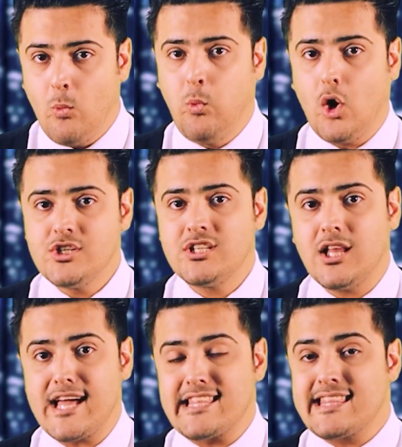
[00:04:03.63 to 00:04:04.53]
Words
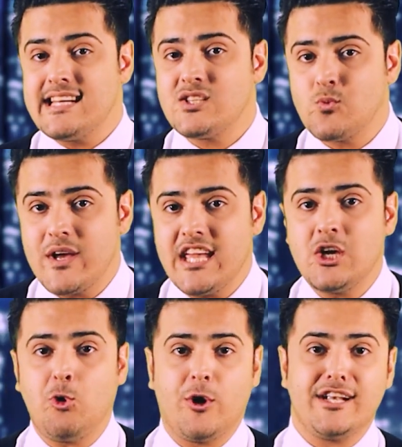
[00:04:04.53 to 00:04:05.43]
like this
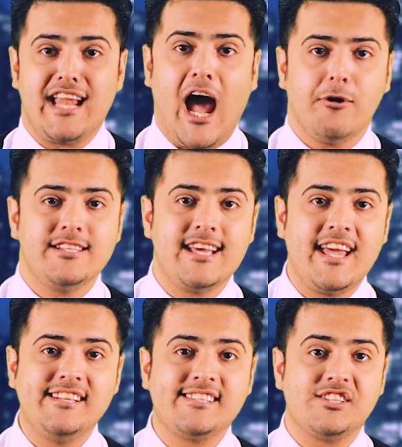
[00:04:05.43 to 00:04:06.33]
week or
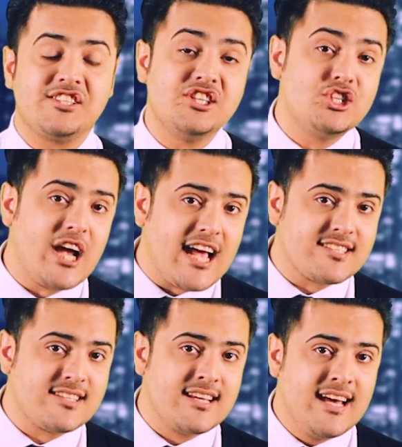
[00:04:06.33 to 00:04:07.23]
nowadays
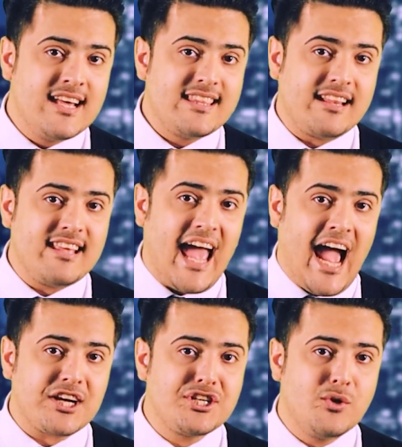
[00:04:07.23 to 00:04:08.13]
suggest that the
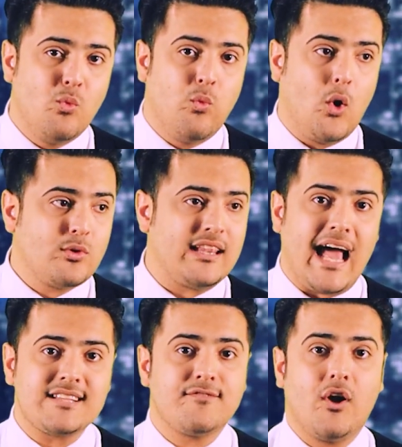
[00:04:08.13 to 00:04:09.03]
action won't
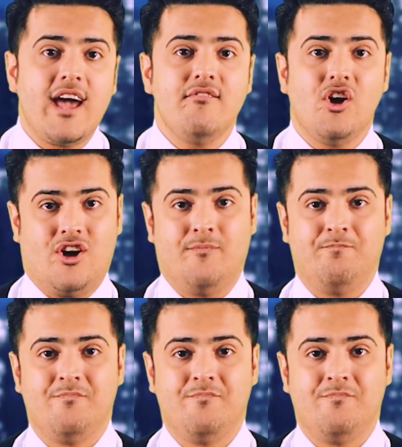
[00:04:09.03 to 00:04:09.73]
last forever,